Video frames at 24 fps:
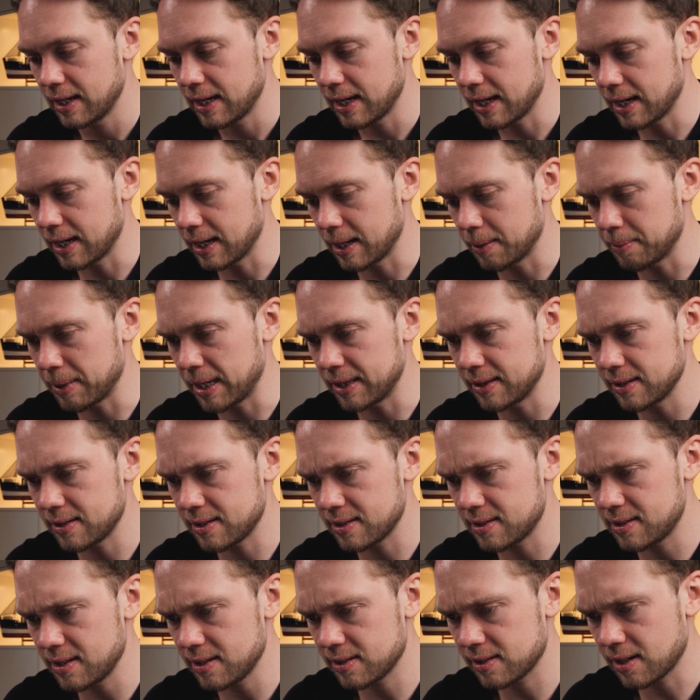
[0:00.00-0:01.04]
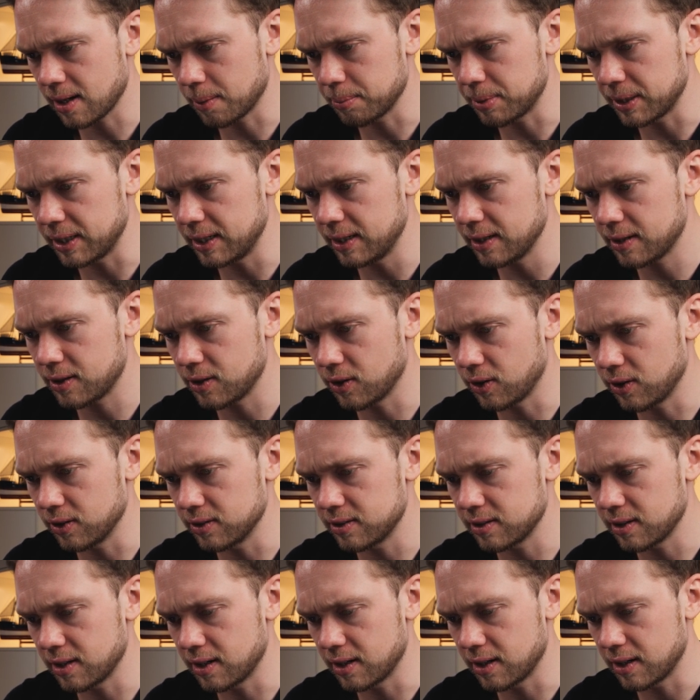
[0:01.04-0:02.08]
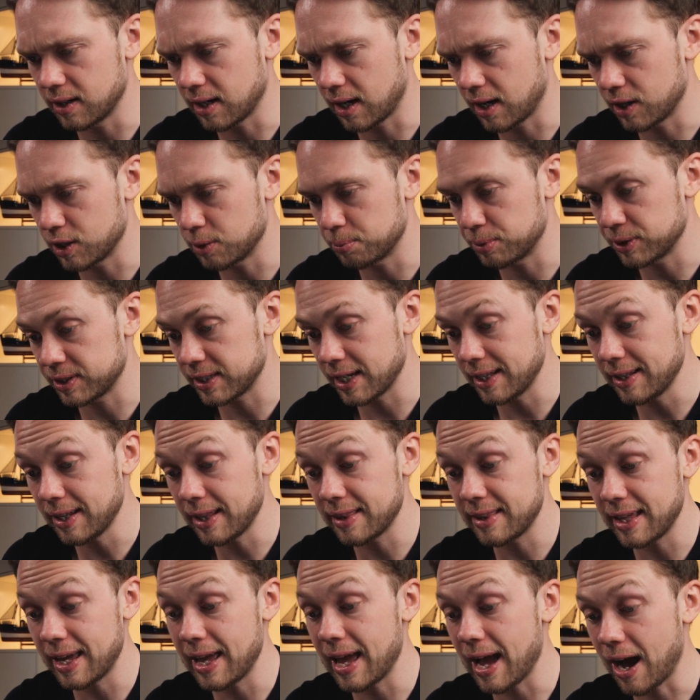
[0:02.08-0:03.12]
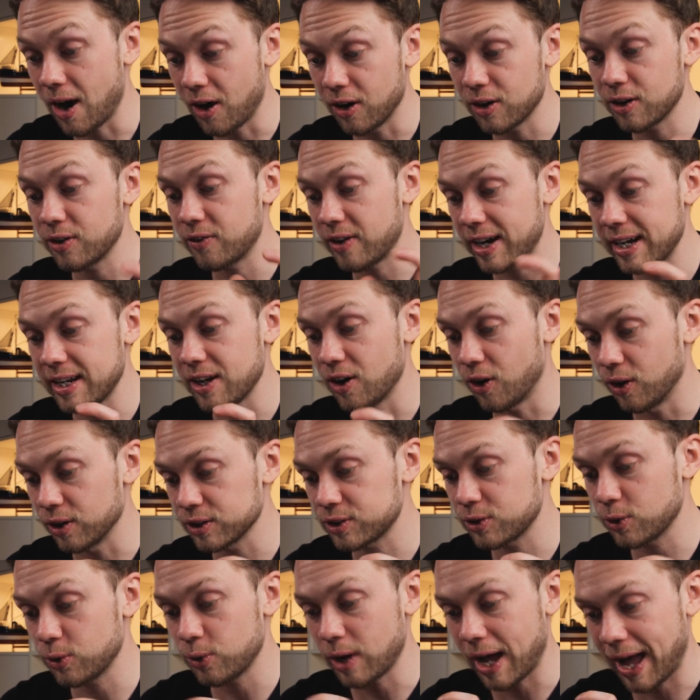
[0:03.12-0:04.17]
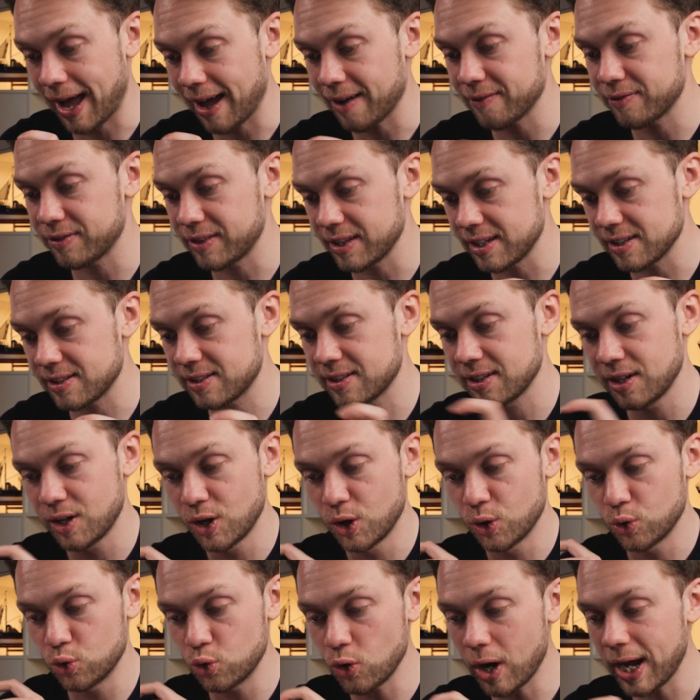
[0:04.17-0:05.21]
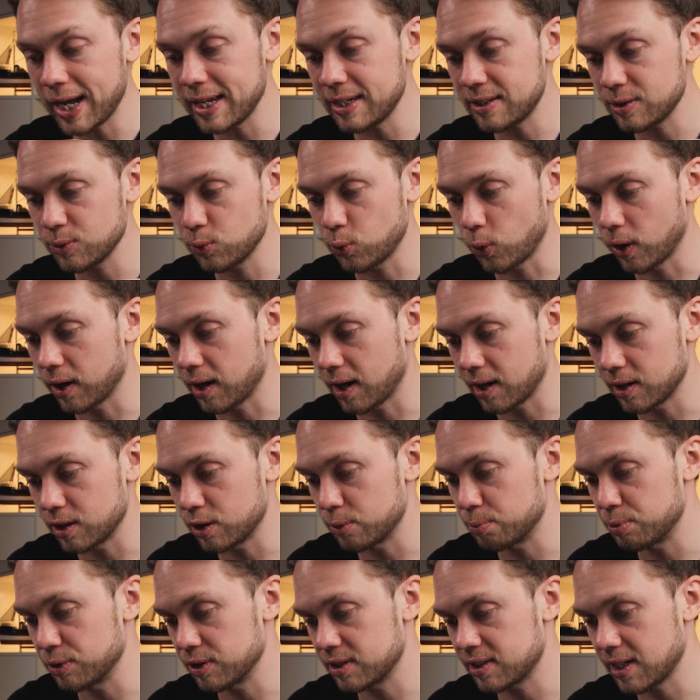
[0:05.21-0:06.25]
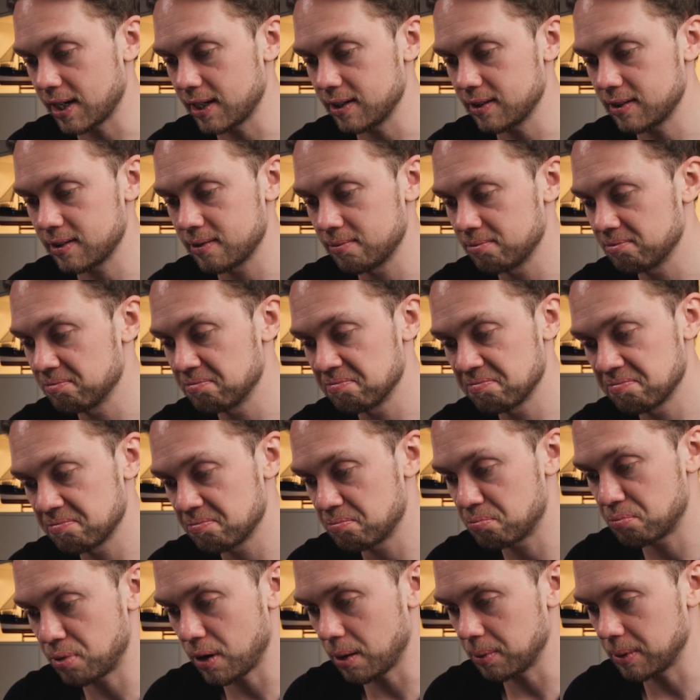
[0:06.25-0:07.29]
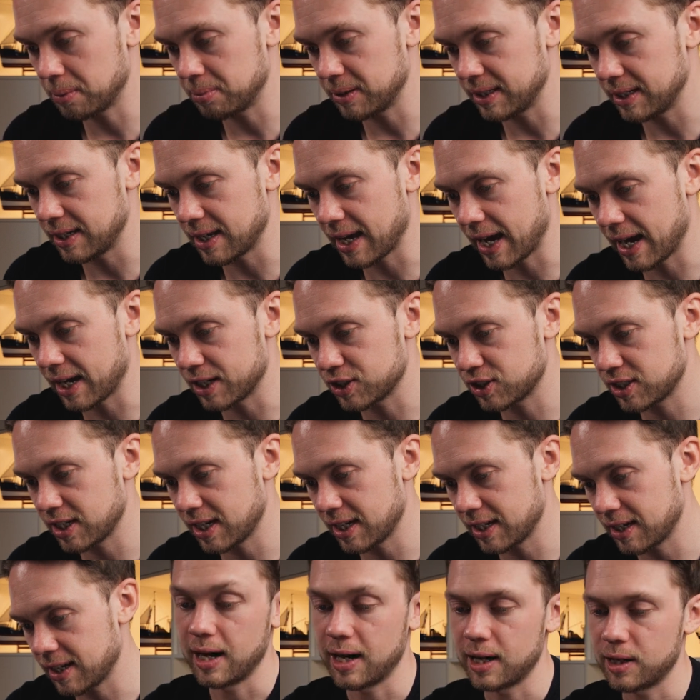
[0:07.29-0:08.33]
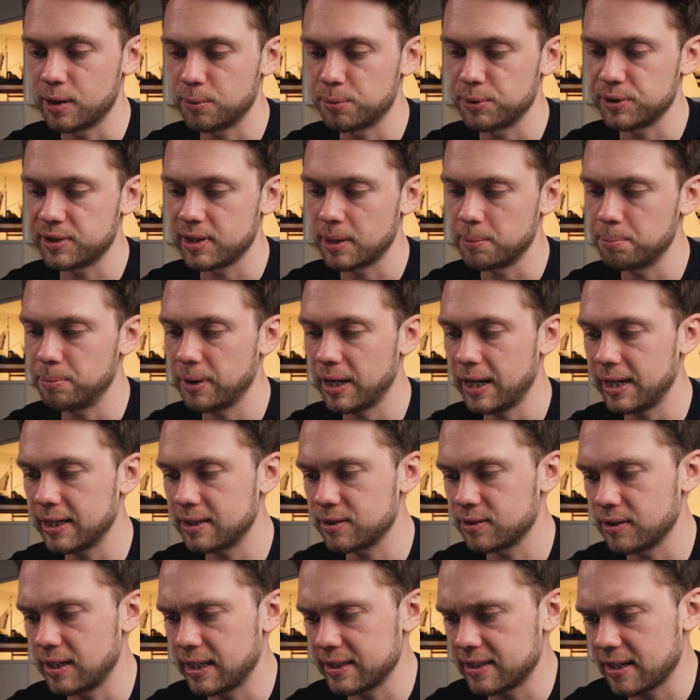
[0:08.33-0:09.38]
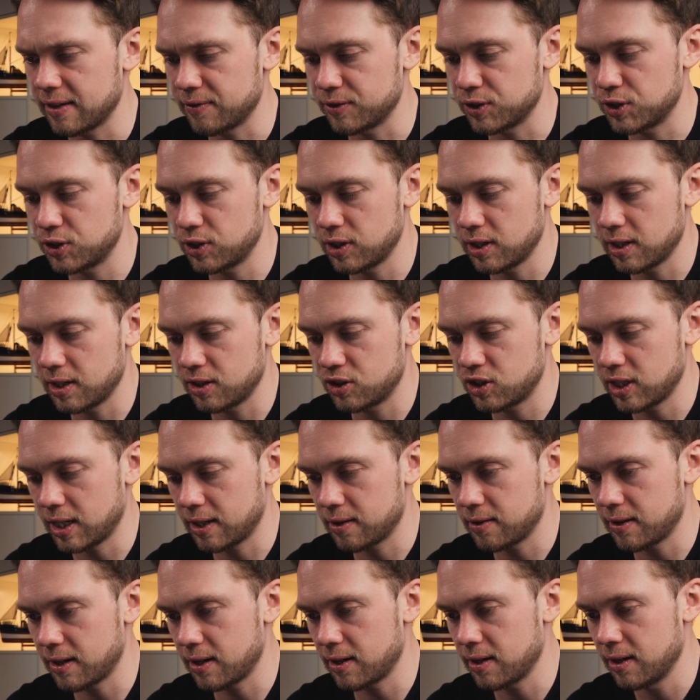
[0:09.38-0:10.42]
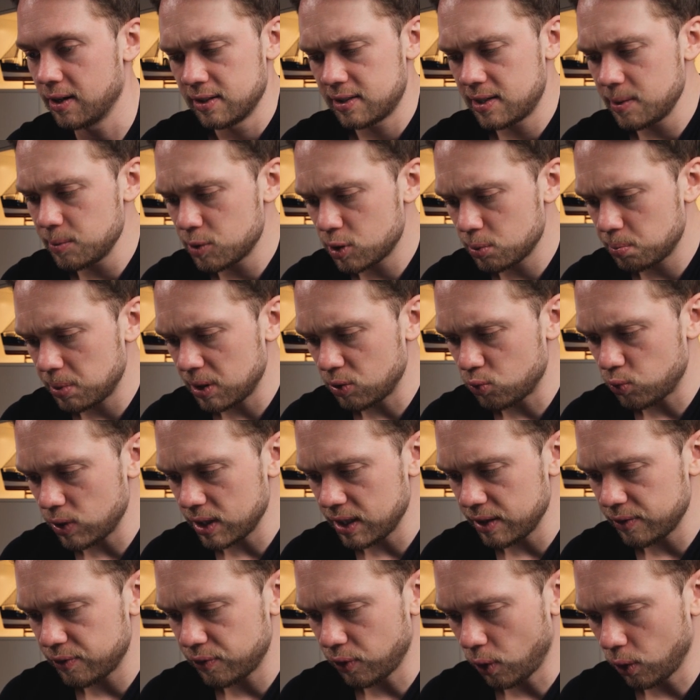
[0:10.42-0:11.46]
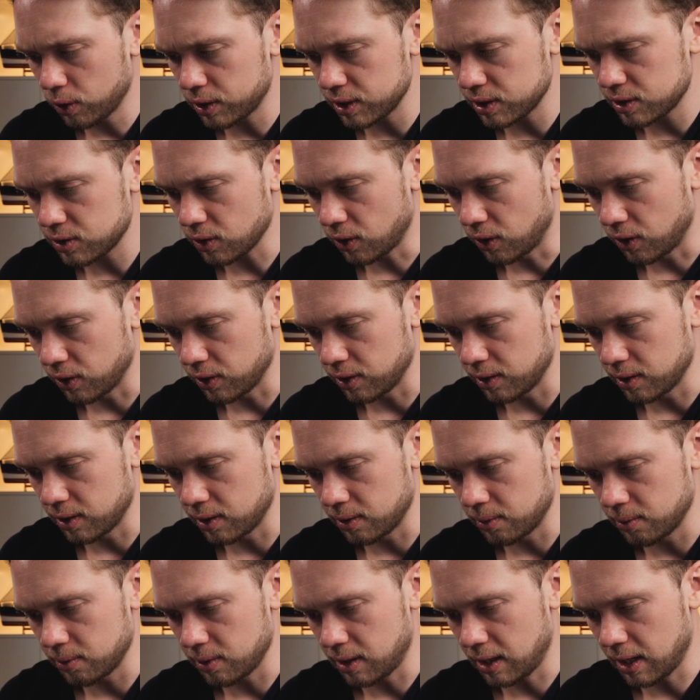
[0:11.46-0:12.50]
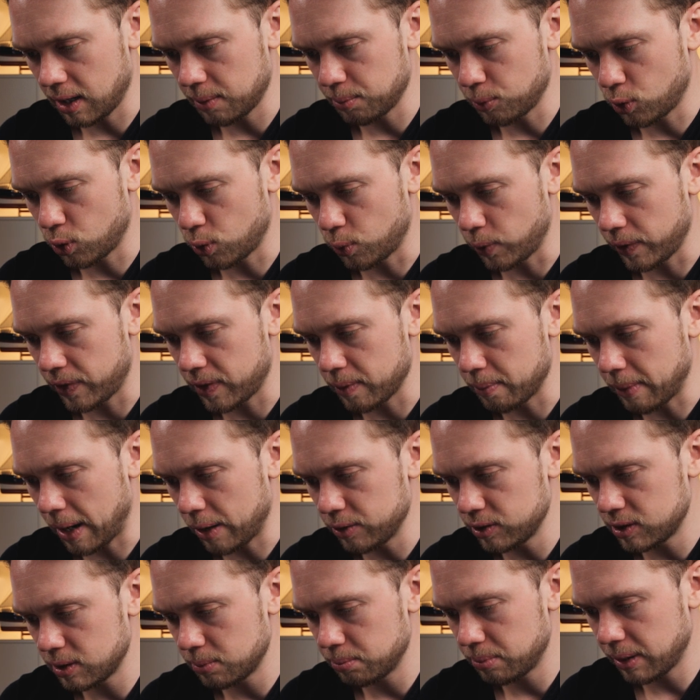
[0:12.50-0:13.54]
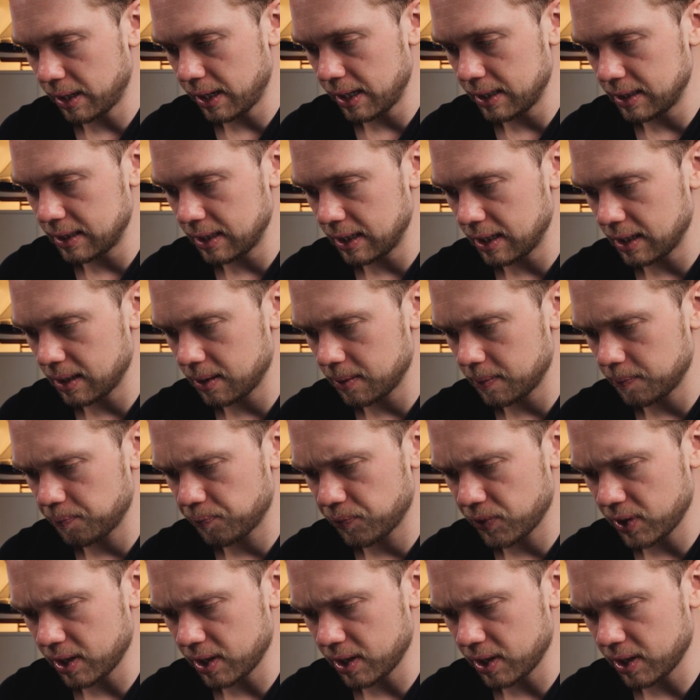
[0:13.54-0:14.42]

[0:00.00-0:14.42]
And this is this company called 100%, and they already also have this Ride 100%. Probably a hashtag 100% bike. So let's have a check there. Seems to be really focused on a lot more with the mountain biking.